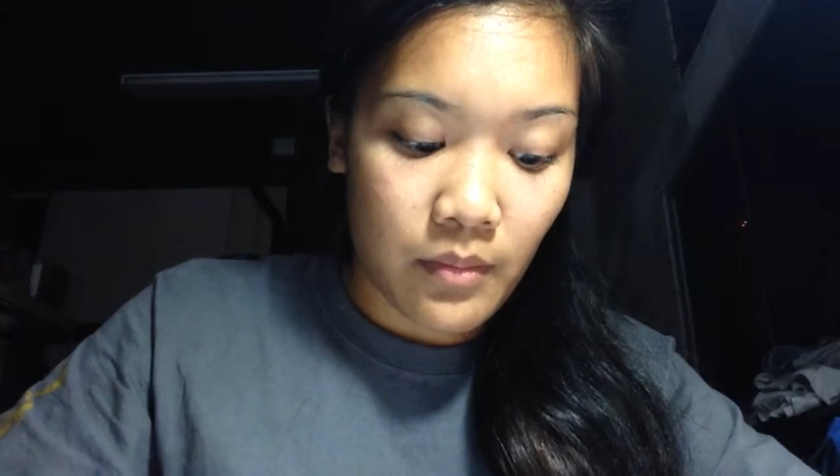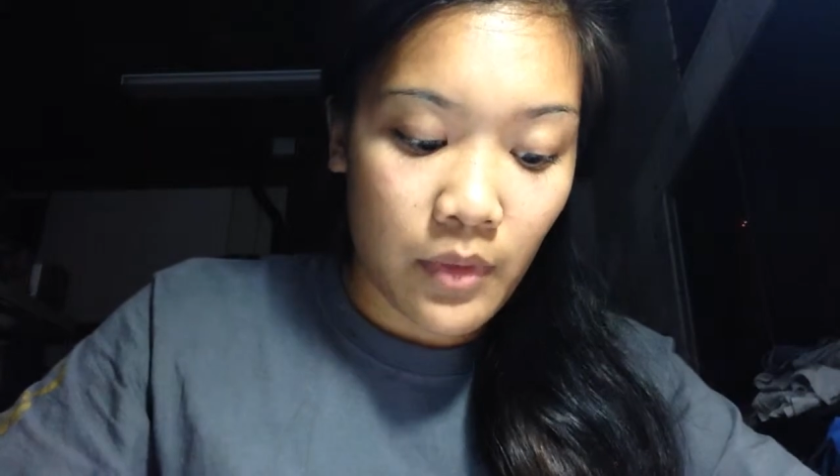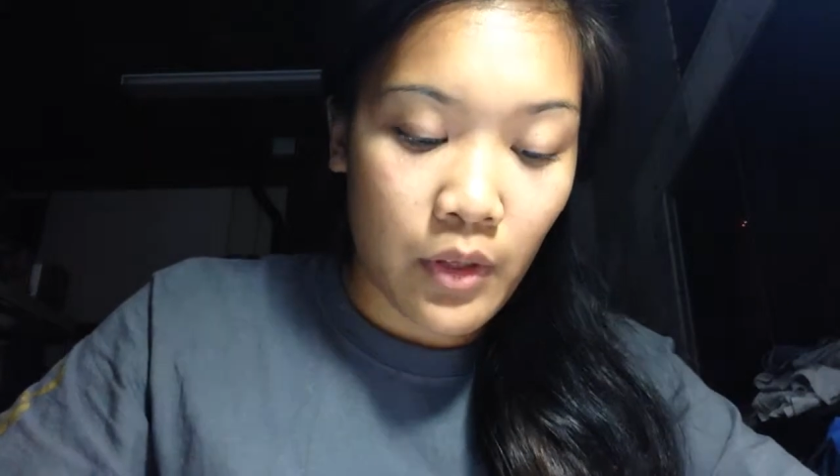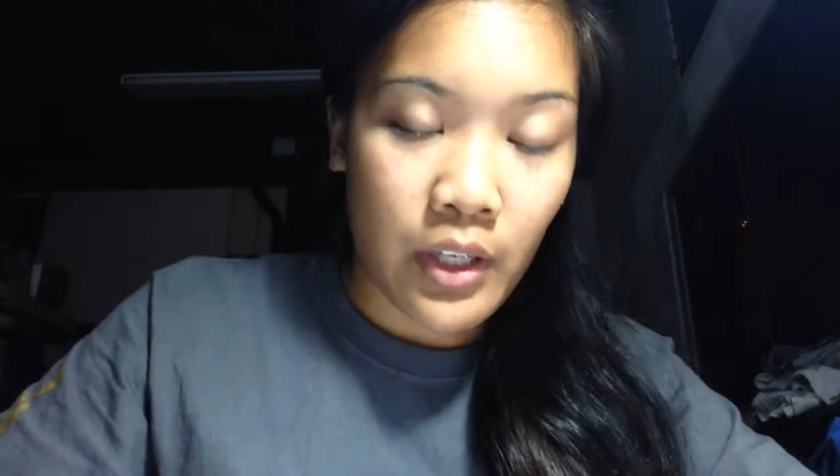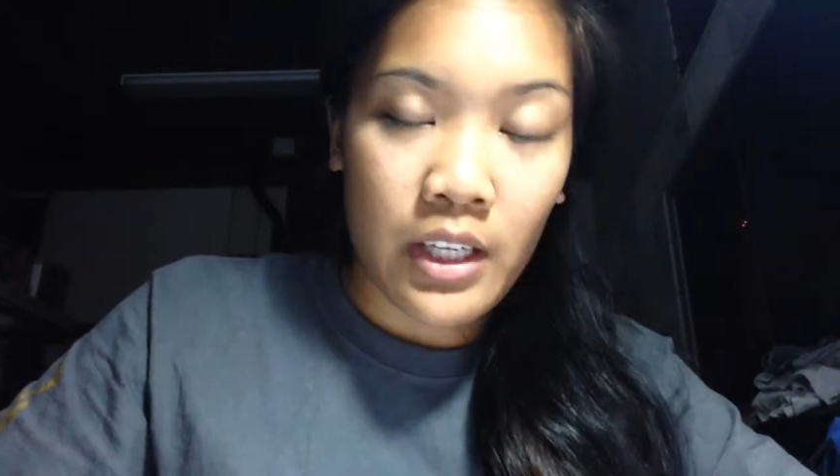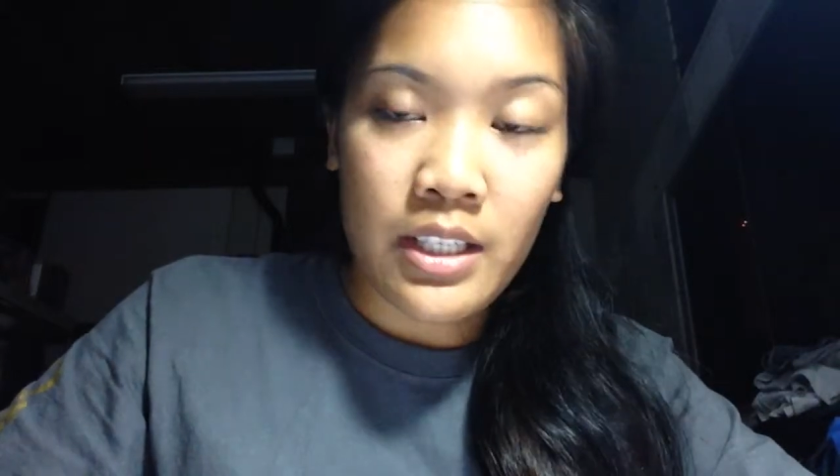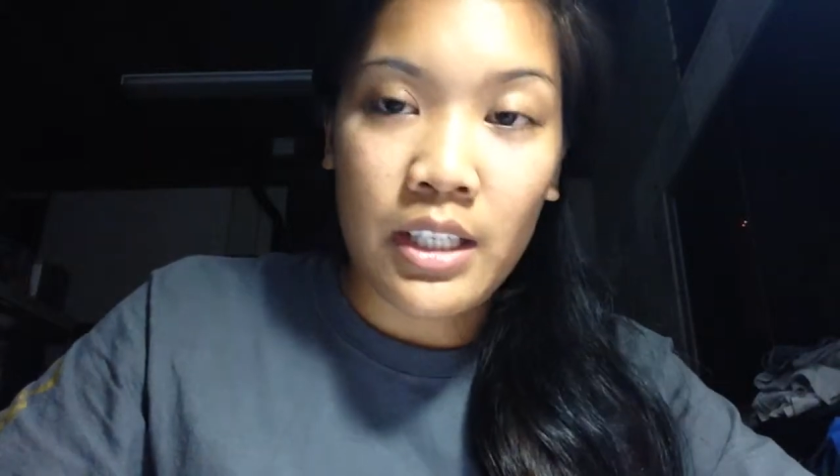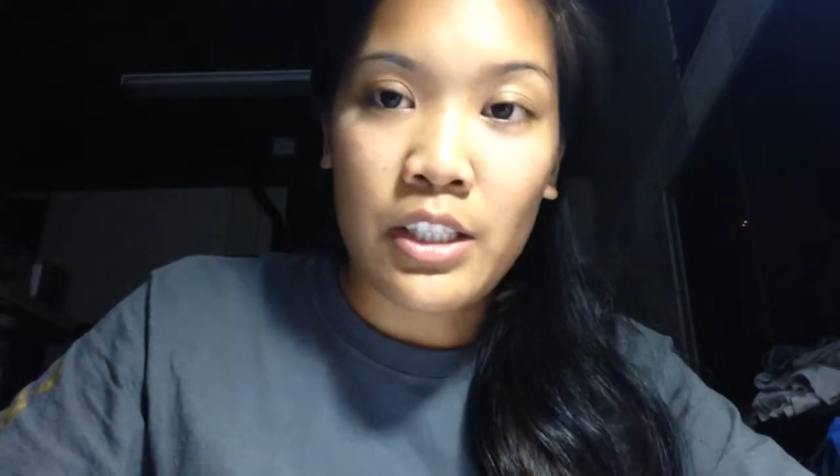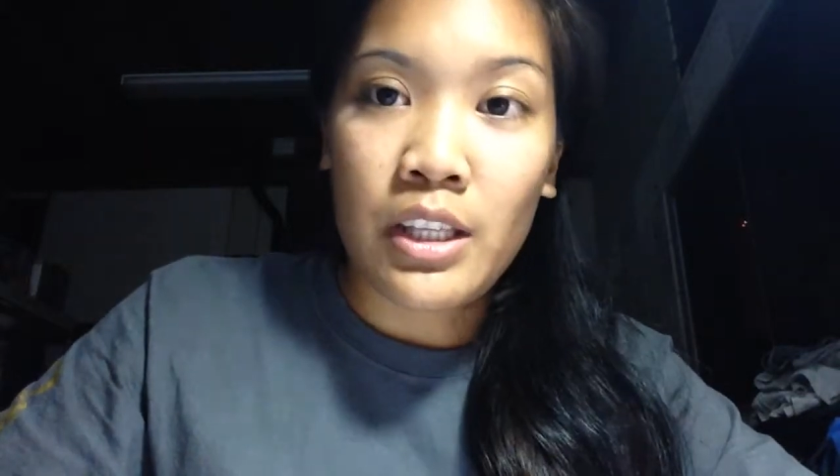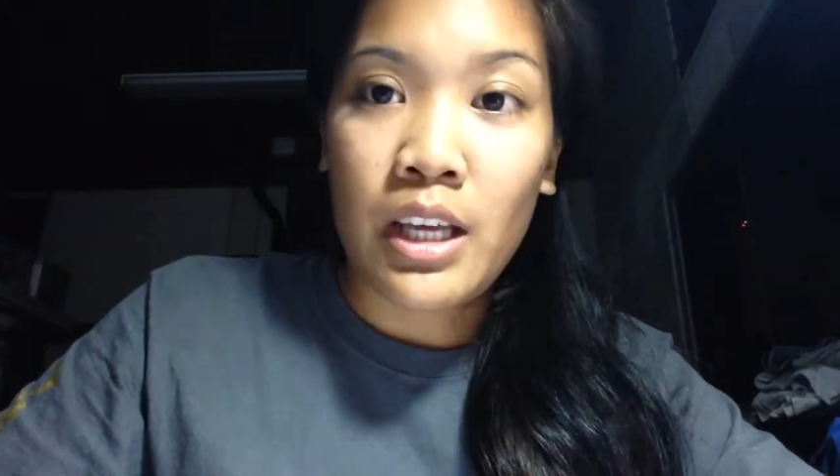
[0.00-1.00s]
the
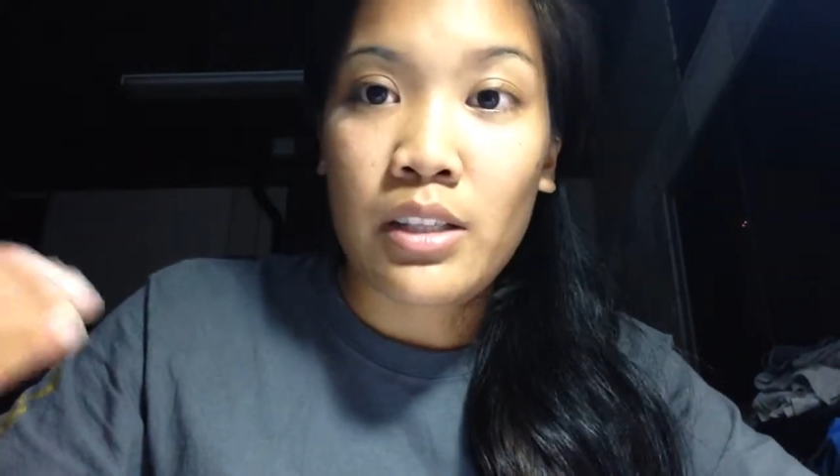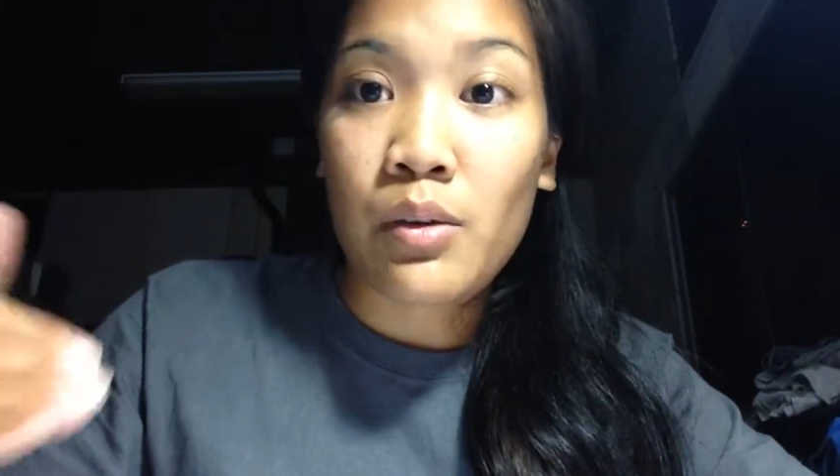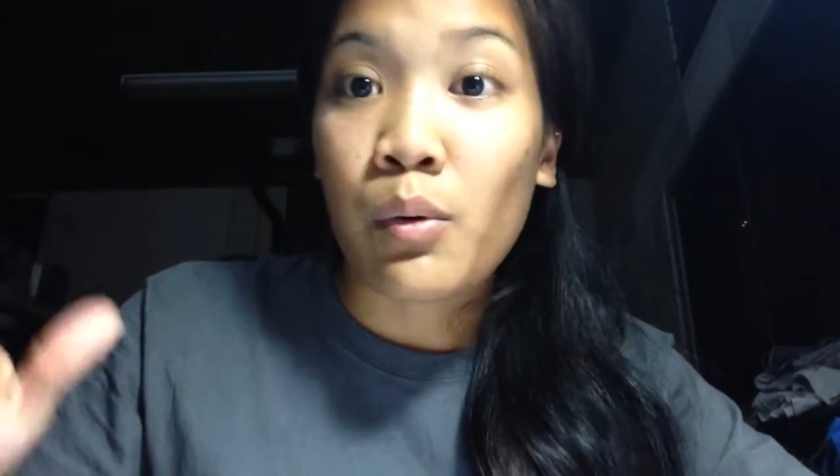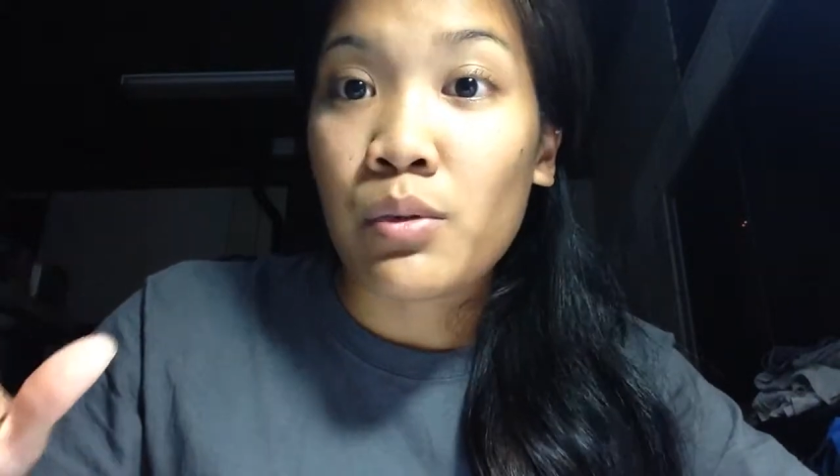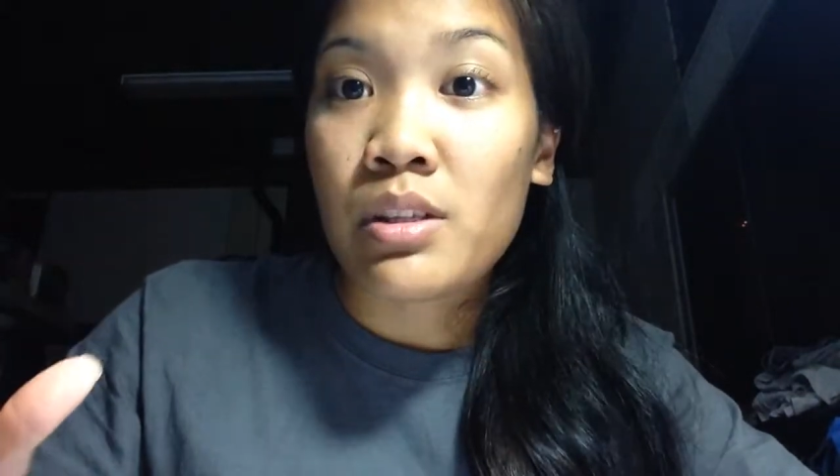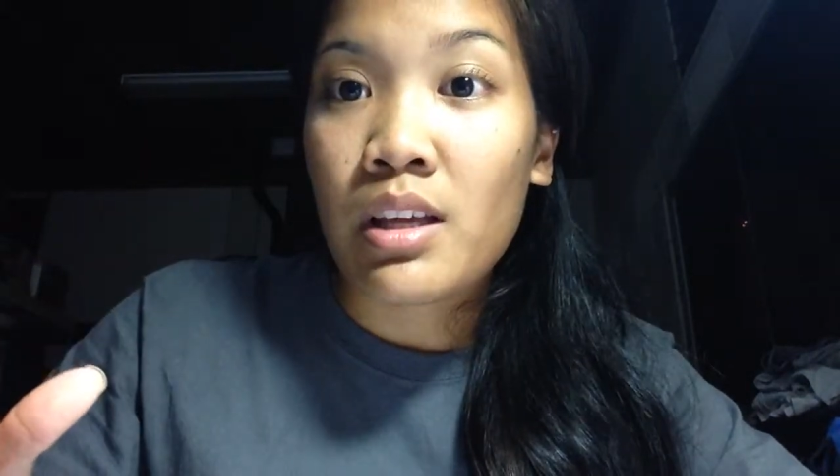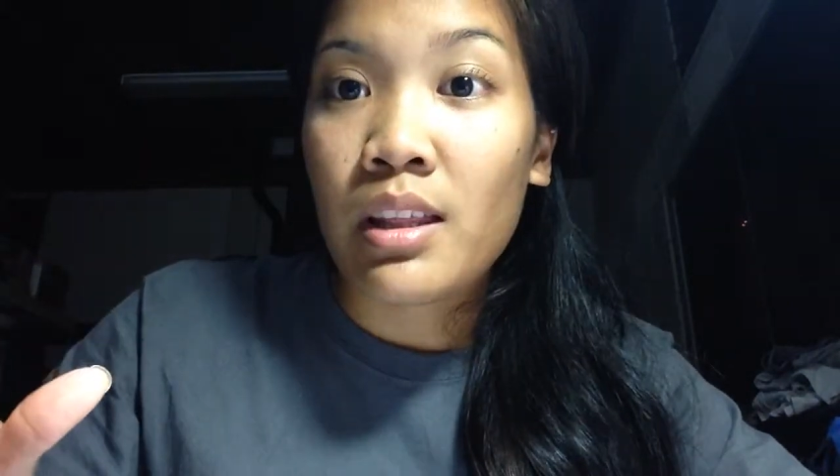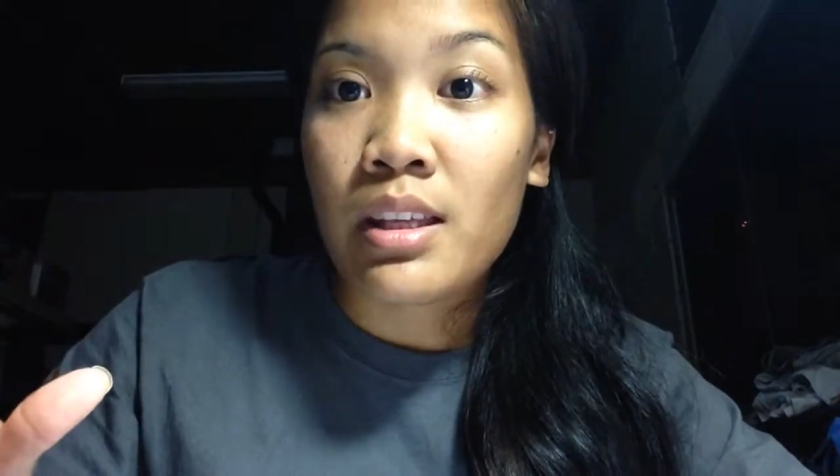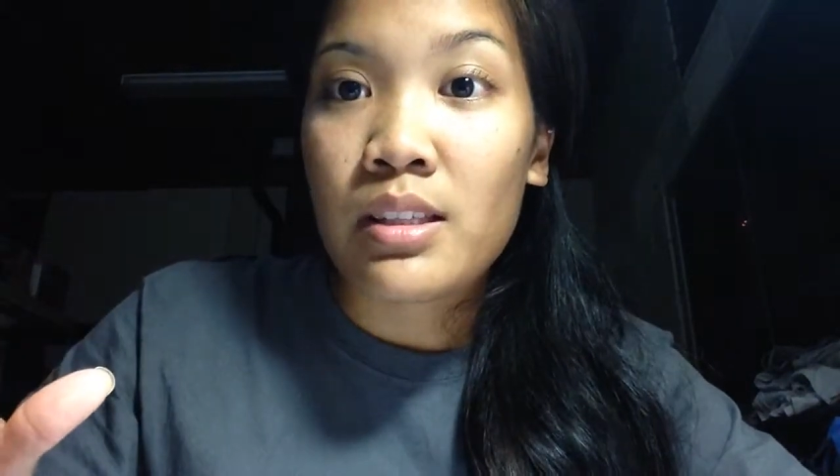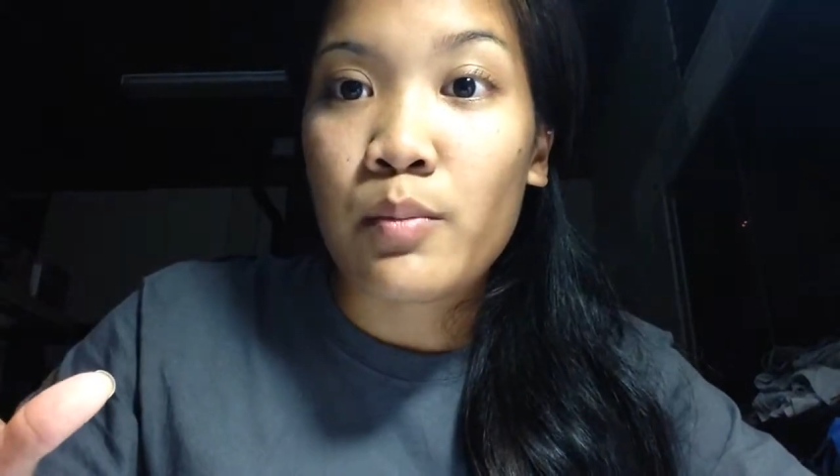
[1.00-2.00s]
organization that's
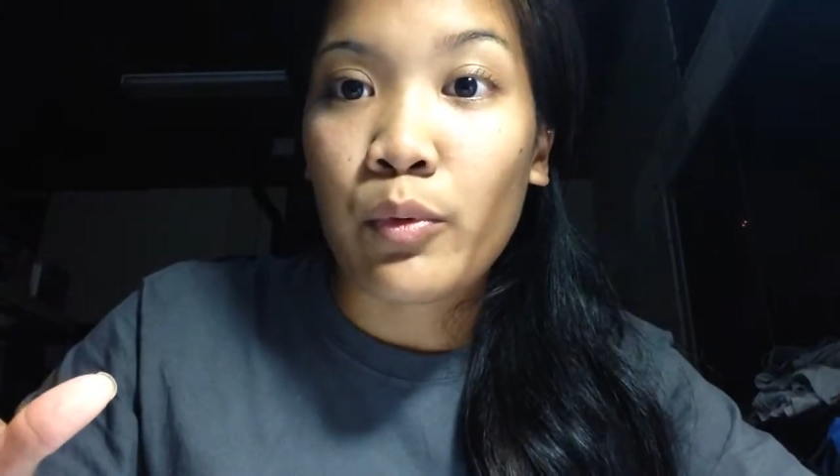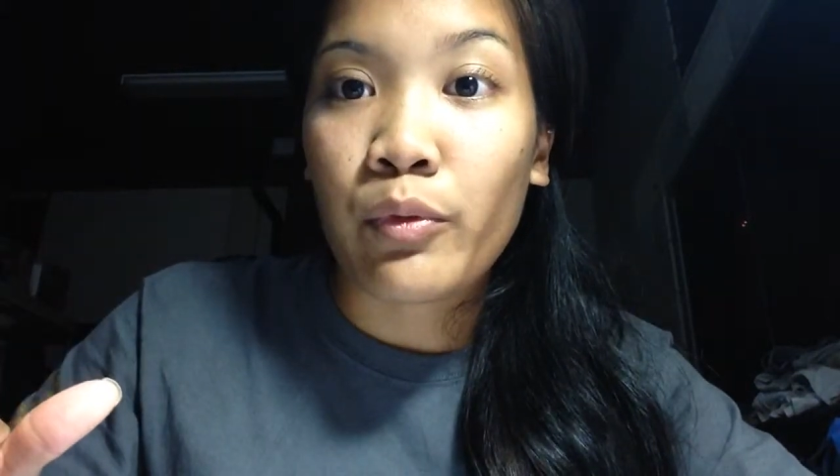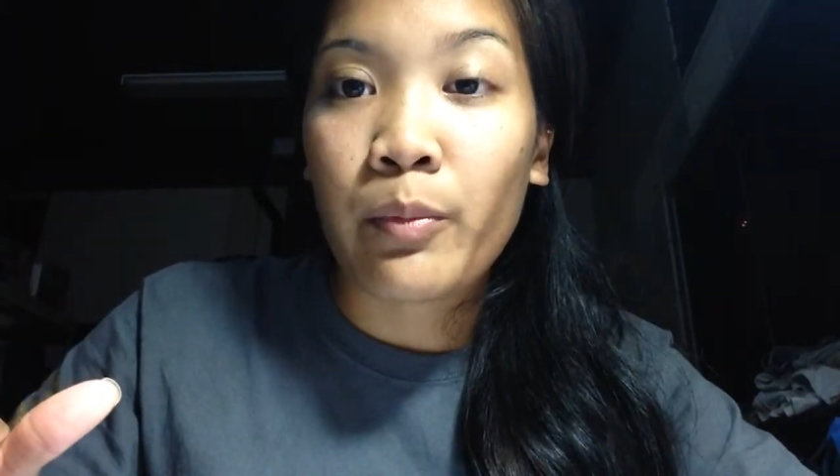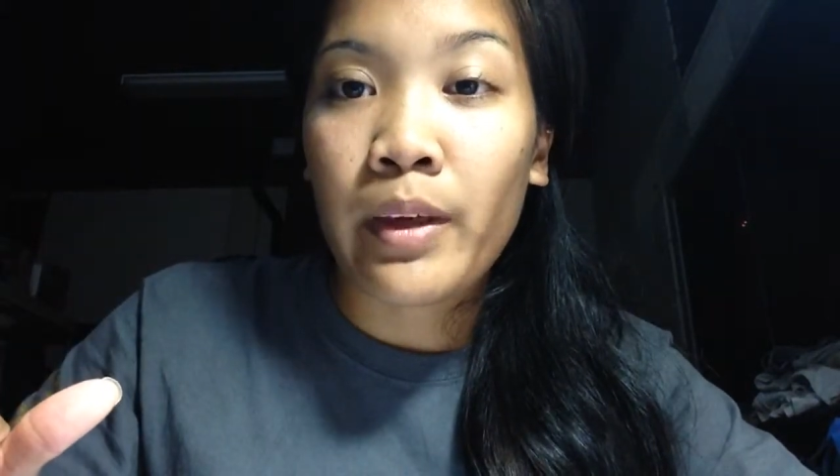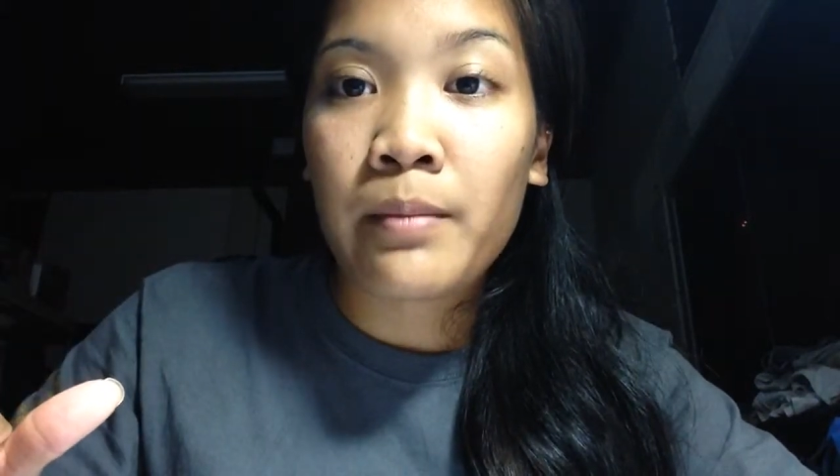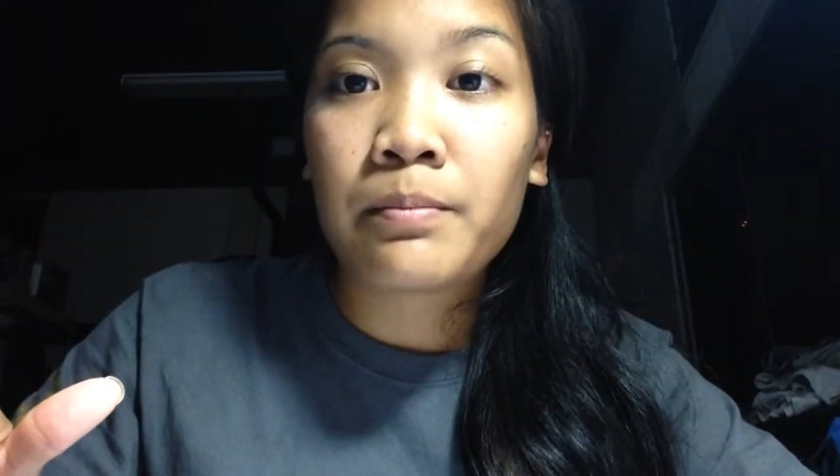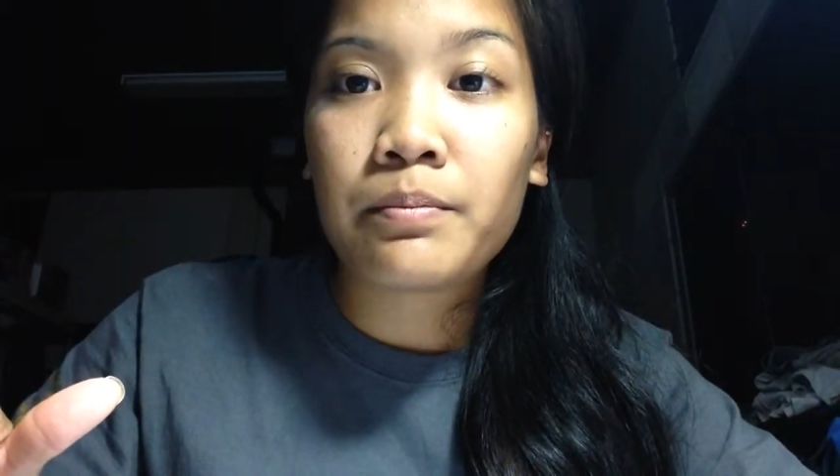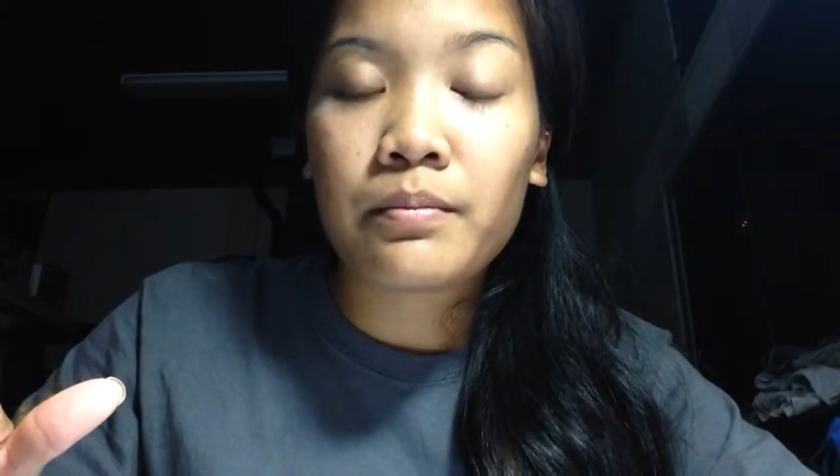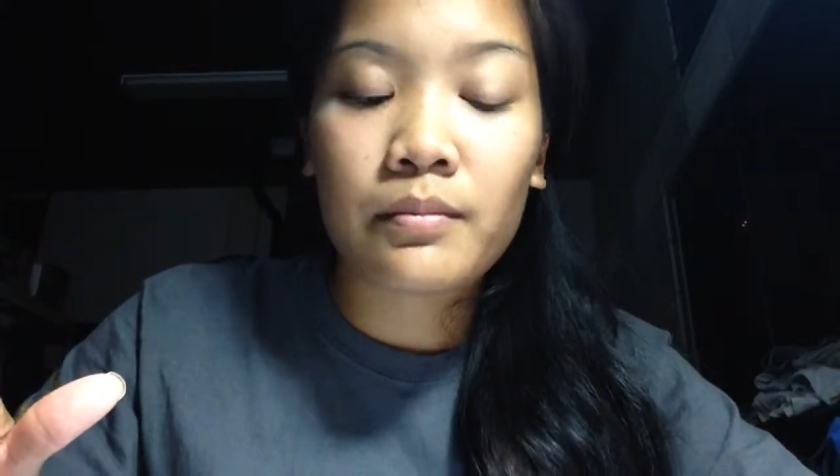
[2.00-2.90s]
hosting this movement.